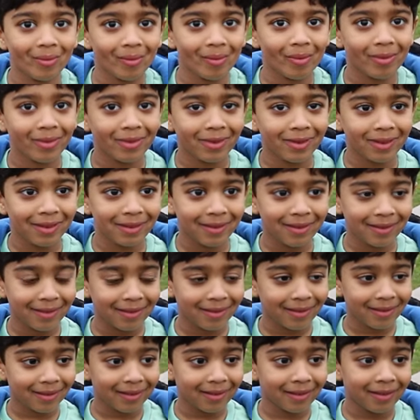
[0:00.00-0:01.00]
okay, how is your
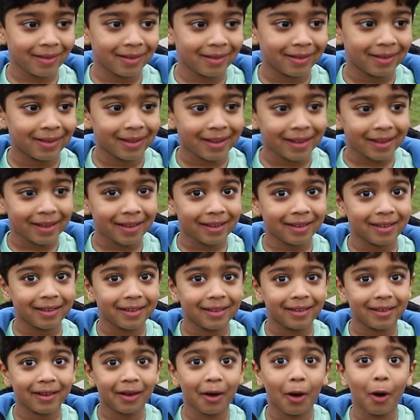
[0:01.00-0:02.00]
experience with the
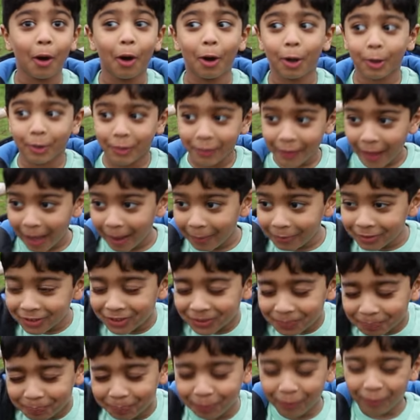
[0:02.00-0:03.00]
owl, Miss? Oh, that
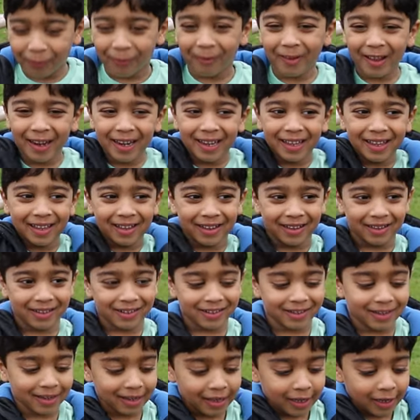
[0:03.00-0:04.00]
was brilliant!
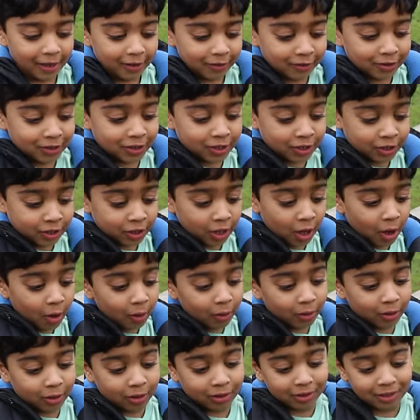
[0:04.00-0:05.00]
It was
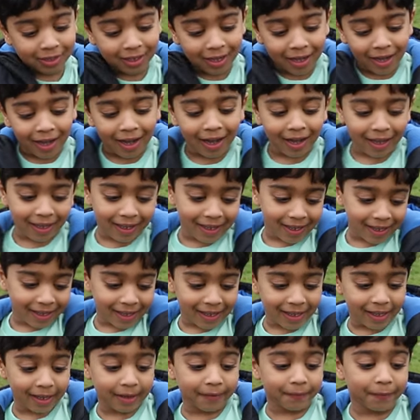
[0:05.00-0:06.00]
so good, I
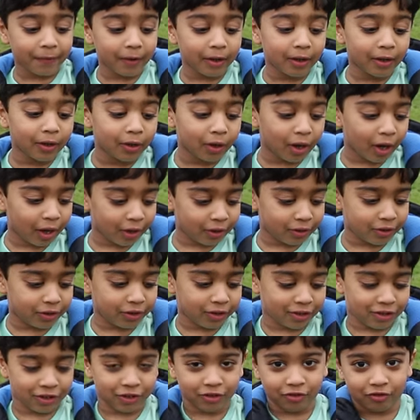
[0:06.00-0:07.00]
even got
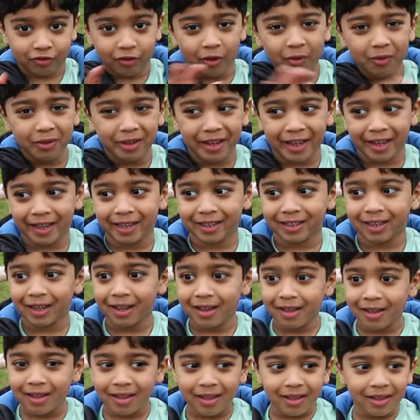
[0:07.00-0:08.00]
to stroke it.
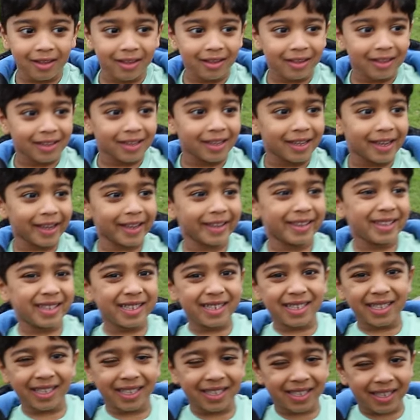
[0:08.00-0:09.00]
It's
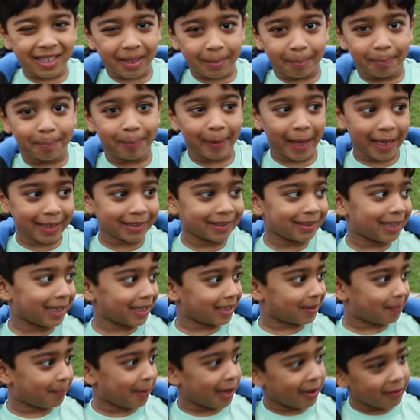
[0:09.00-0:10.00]
just the best
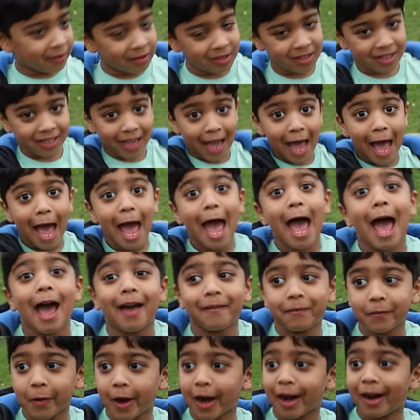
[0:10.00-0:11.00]
experience
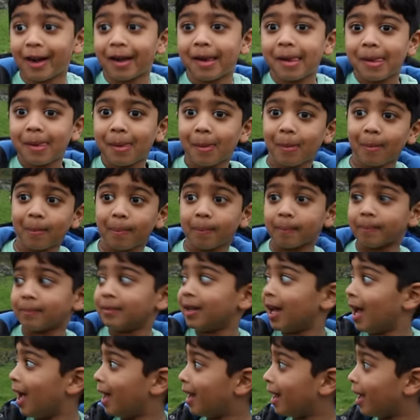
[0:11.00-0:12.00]
ever.
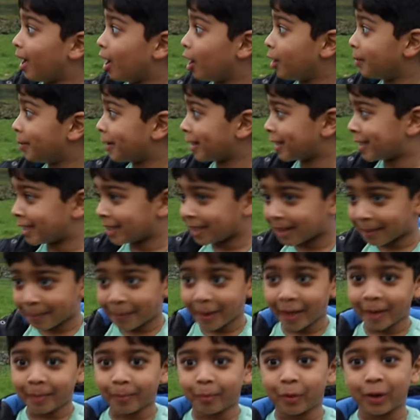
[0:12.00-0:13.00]
And I hope I see the
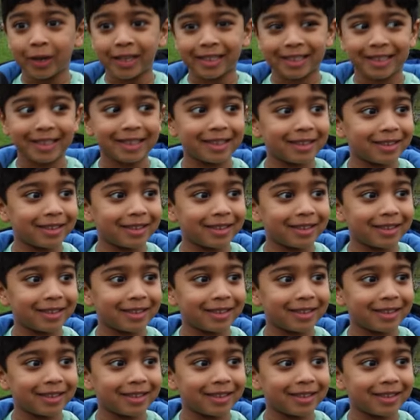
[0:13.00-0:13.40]
big boys